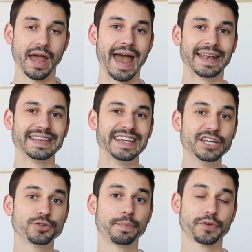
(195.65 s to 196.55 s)
at
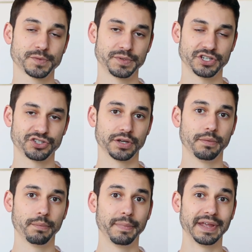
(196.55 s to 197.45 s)
each pulse
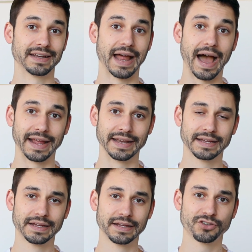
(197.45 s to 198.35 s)
position, meaning nine
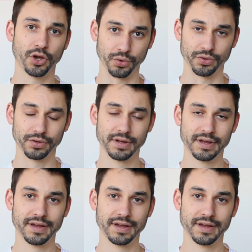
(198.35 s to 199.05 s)
total.